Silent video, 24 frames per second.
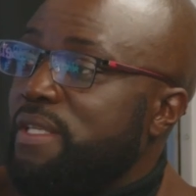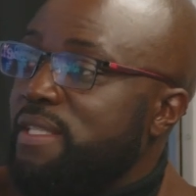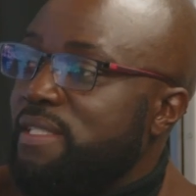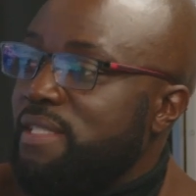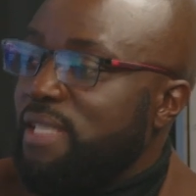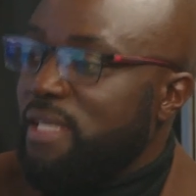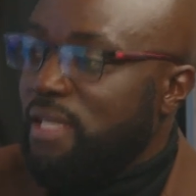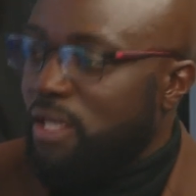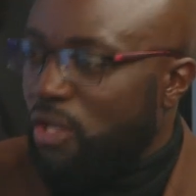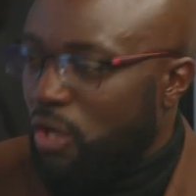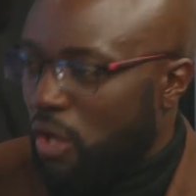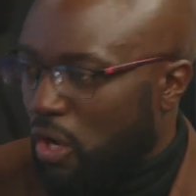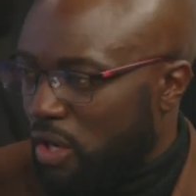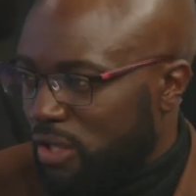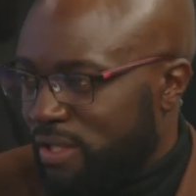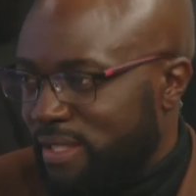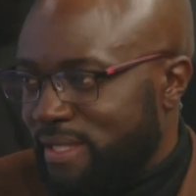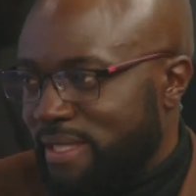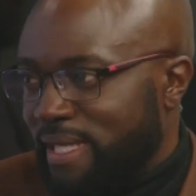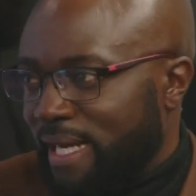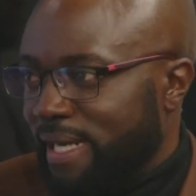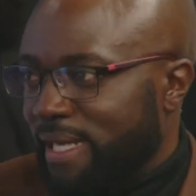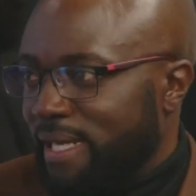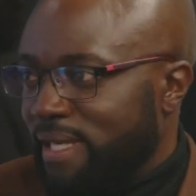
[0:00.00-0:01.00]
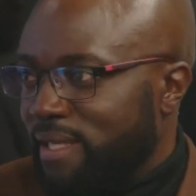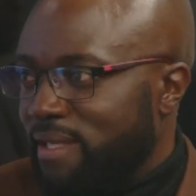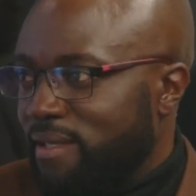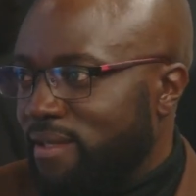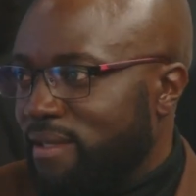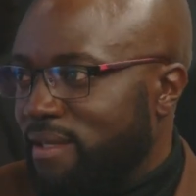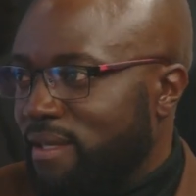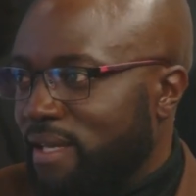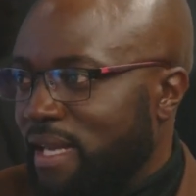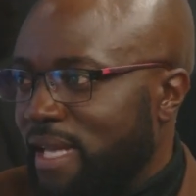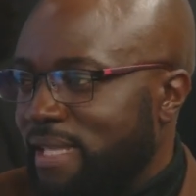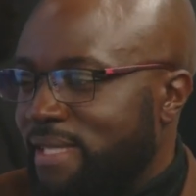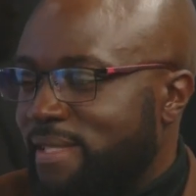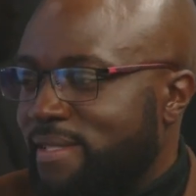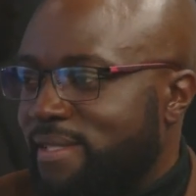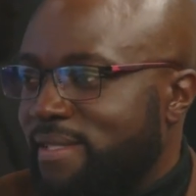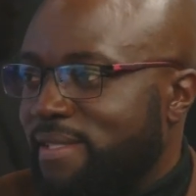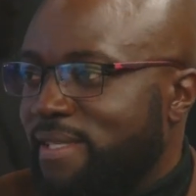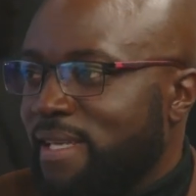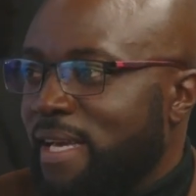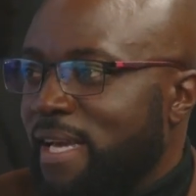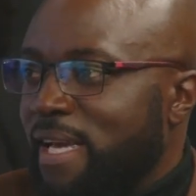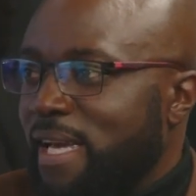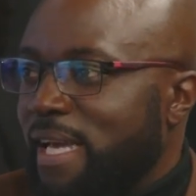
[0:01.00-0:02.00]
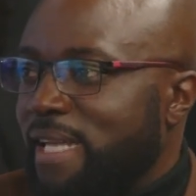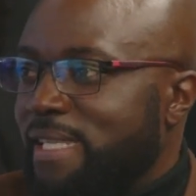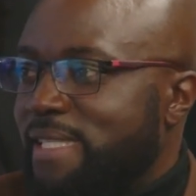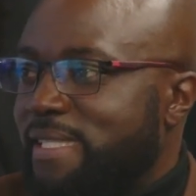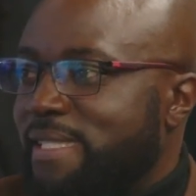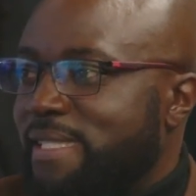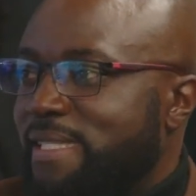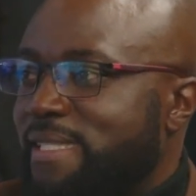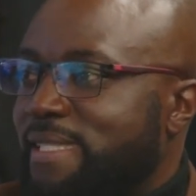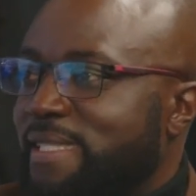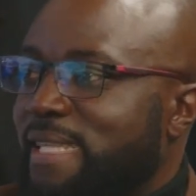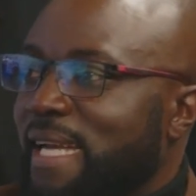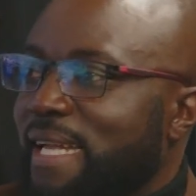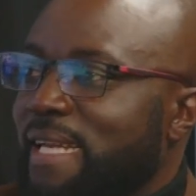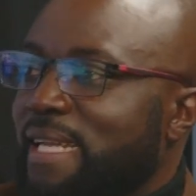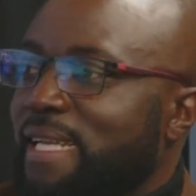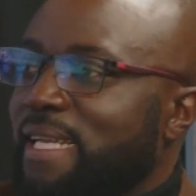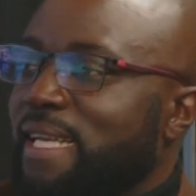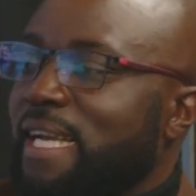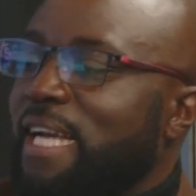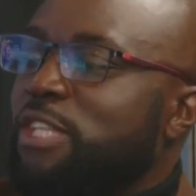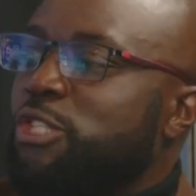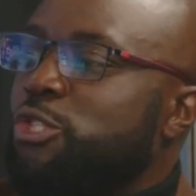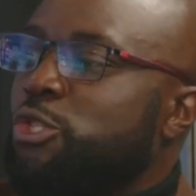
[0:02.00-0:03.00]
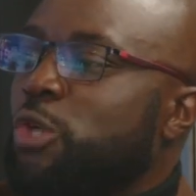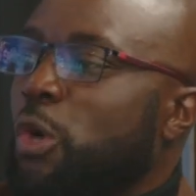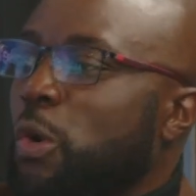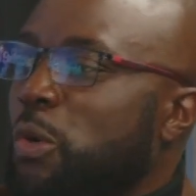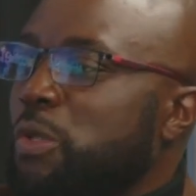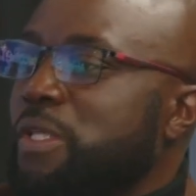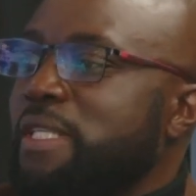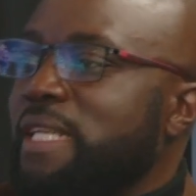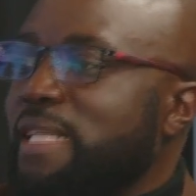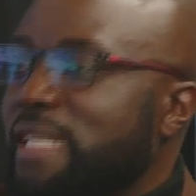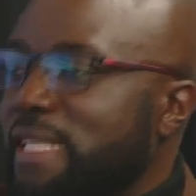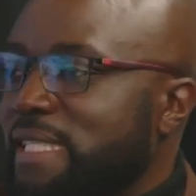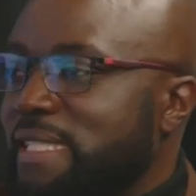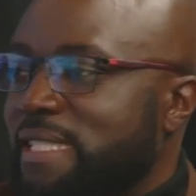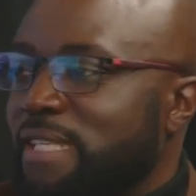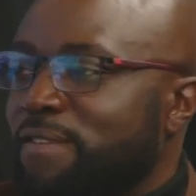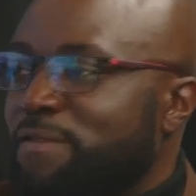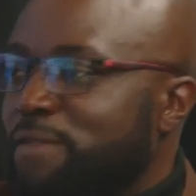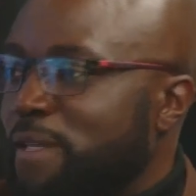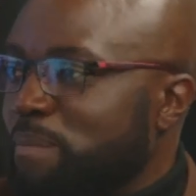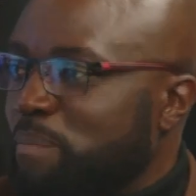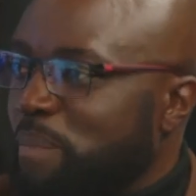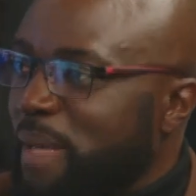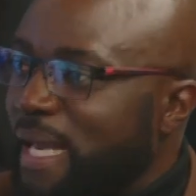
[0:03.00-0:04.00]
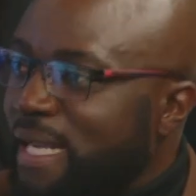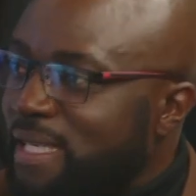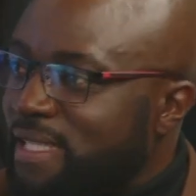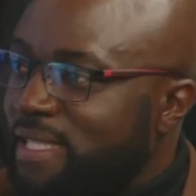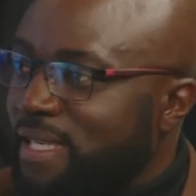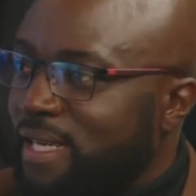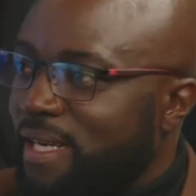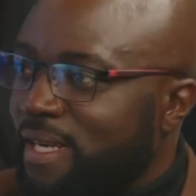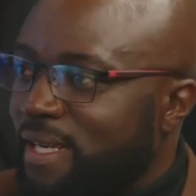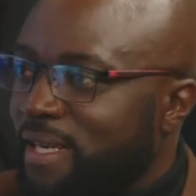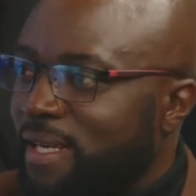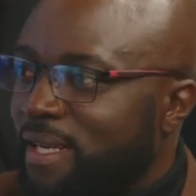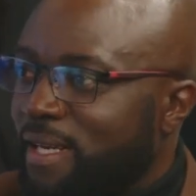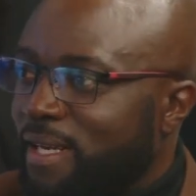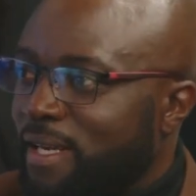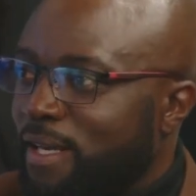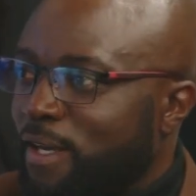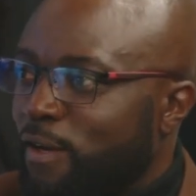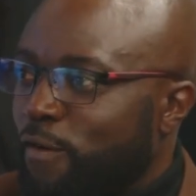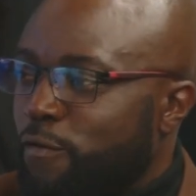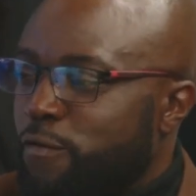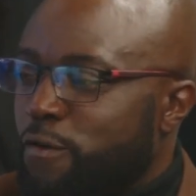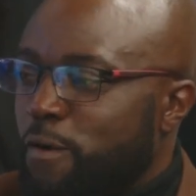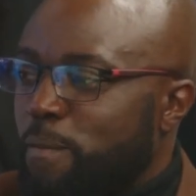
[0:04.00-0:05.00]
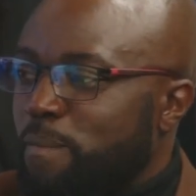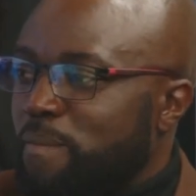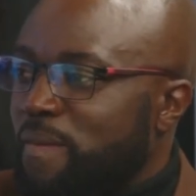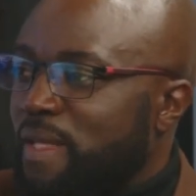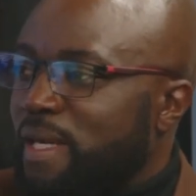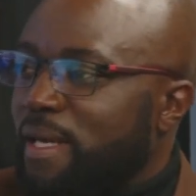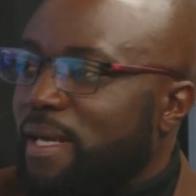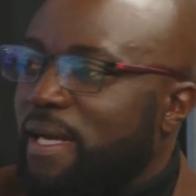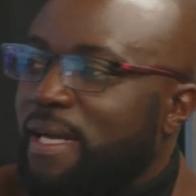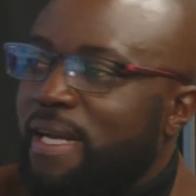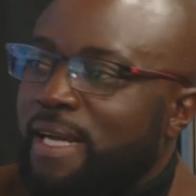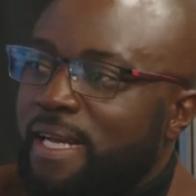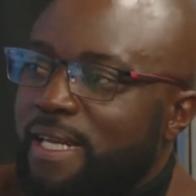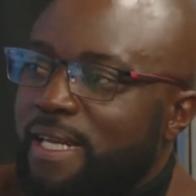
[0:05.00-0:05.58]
to see the lock standing. It's telling a totally different picture from the